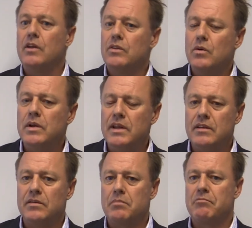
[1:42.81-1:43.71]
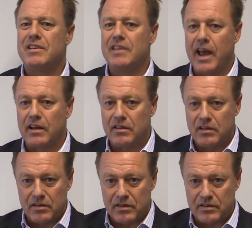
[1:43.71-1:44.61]
do we need to protect
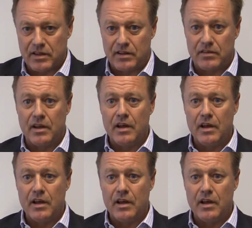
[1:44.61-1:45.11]
the seeds?